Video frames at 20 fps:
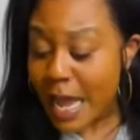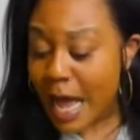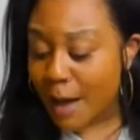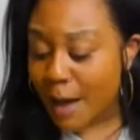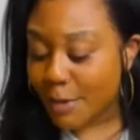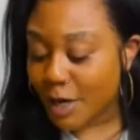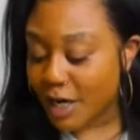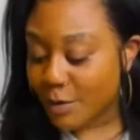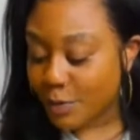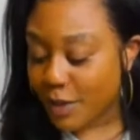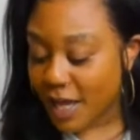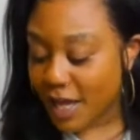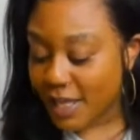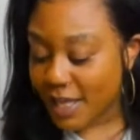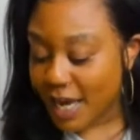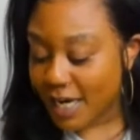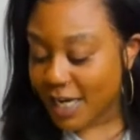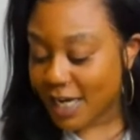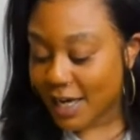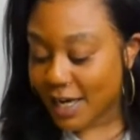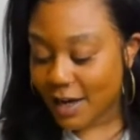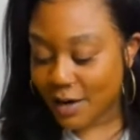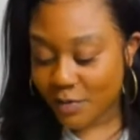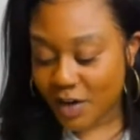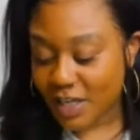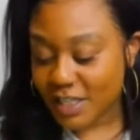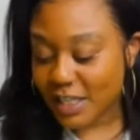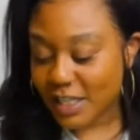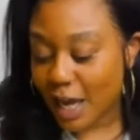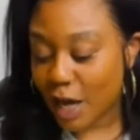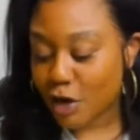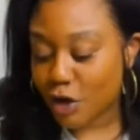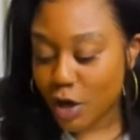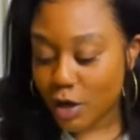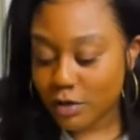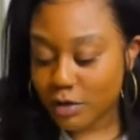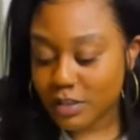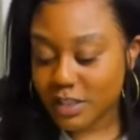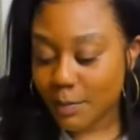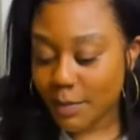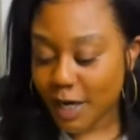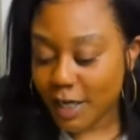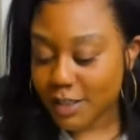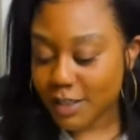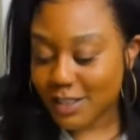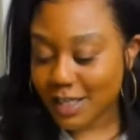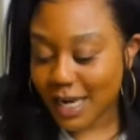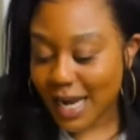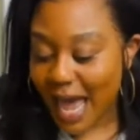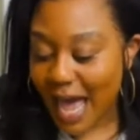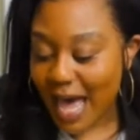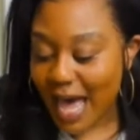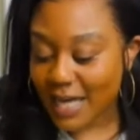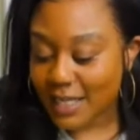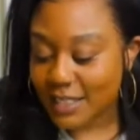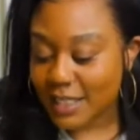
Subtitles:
I'm going to play that again because I know somebody's going to ask,